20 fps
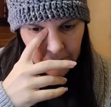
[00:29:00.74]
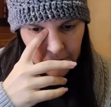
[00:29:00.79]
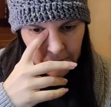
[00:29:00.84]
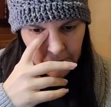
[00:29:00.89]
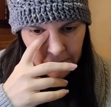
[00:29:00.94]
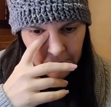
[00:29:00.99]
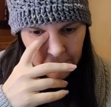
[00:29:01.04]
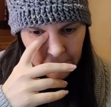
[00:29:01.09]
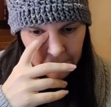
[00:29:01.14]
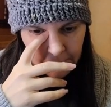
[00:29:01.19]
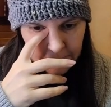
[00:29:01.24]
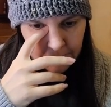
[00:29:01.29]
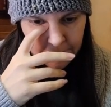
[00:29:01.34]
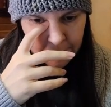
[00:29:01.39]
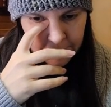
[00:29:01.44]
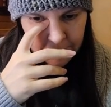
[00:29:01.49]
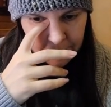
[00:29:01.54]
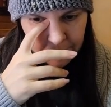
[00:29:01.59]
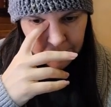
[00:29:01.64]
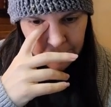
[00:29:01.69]
Um,
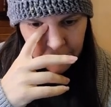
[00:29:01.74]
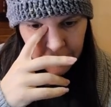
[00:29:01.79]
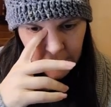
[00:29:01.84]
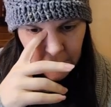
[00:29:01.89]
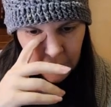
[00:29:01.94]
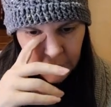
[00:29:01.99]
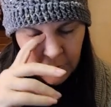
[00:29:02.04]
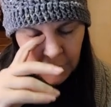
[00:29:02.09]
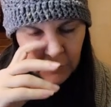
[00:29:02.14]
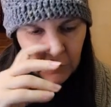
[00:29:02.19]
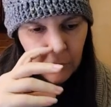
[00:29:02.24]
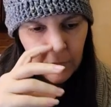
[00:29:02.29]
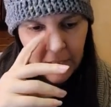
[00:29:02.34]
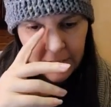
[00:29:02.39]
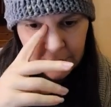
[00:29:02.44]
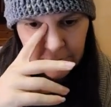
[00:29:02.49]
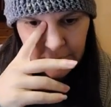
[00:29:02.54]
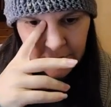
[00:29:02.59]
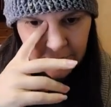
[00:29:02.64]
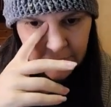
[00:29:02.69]
you can
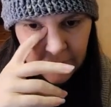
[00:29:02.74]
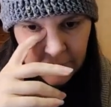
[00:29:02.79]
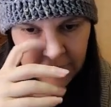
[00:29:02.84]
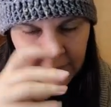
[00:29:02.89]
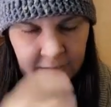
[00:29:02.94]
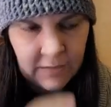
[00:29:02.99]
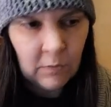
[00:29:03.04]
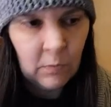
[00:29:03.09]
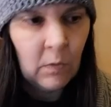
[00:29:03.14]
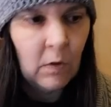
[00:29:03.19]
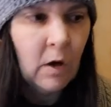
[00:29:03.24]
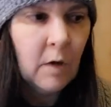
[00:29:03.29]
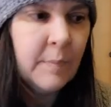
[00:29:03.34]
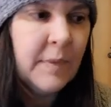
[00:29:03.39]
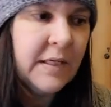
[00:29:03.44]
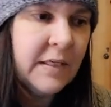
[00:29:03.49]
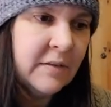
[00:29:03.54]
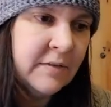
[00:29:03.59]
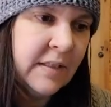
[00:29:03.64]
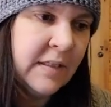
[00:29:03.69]
correct me if you think I'm wrong,
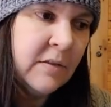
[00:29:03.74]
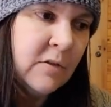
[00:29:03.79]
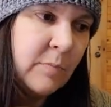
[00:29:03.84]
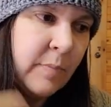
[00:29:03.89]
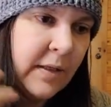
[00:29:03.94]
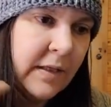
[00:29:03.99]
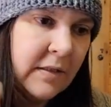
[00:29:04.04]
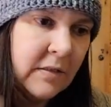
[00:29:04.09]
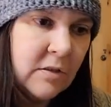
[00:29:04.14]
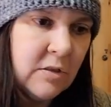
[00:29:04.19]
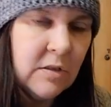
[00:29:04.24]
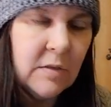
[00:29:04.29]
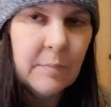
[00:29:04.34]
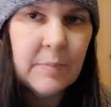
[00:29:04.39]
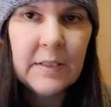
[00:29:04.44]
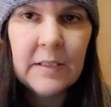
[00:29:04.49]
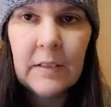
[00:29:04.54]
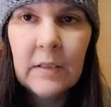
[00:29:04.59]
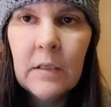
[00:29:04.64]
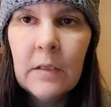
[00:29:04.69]
because I do pay the
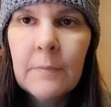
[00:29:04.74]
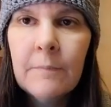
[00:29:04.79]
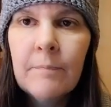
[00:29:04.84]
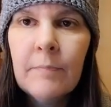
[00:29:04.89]
shipping.